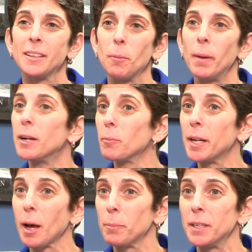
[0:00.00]
that may or
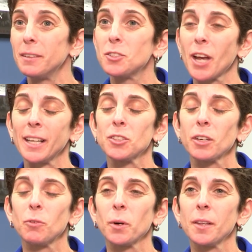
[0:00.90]
may not be
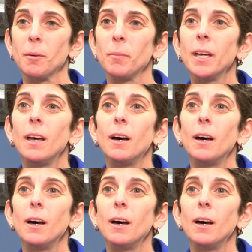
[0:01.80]
challenging for them.